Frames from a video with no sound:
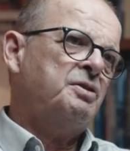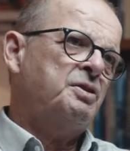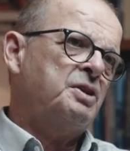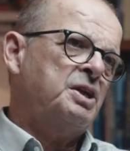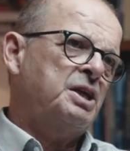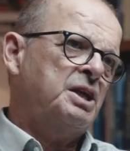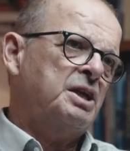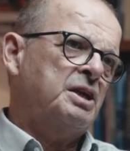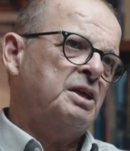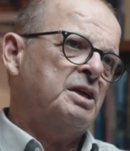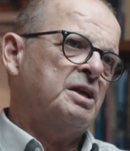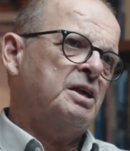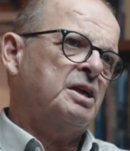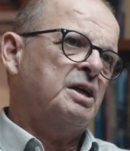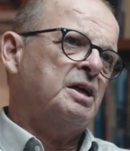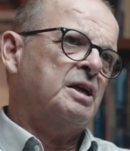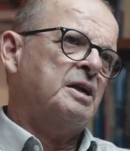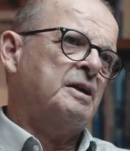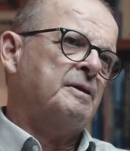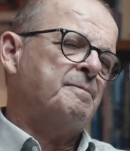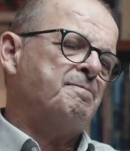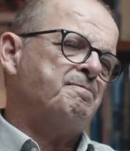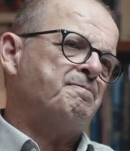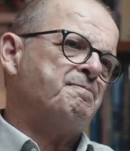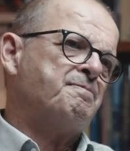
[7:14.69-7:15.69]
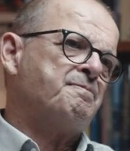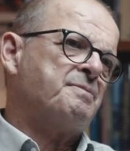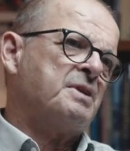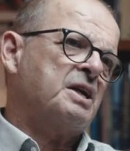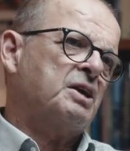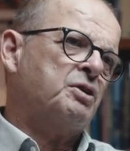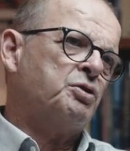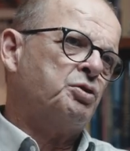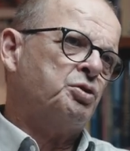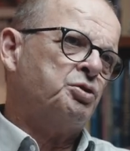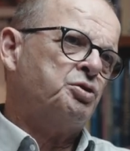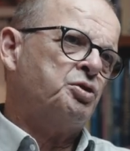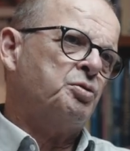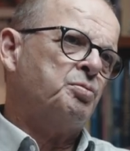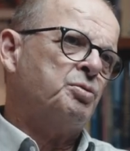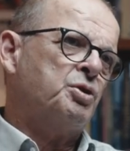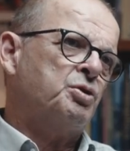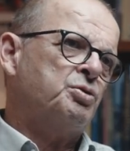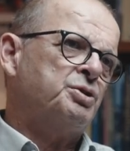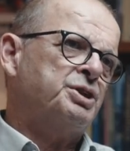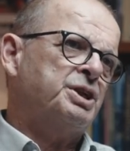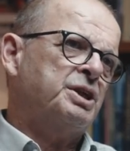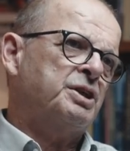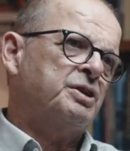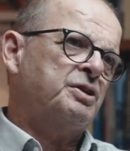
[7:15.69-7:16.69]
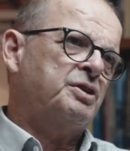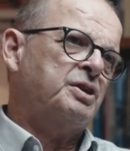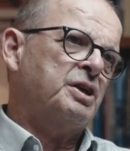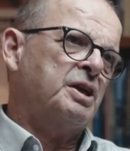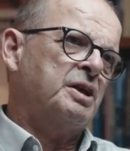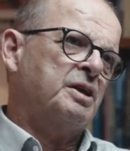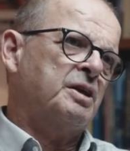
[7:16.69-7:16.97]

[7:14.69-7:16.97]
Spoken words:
the roto-molded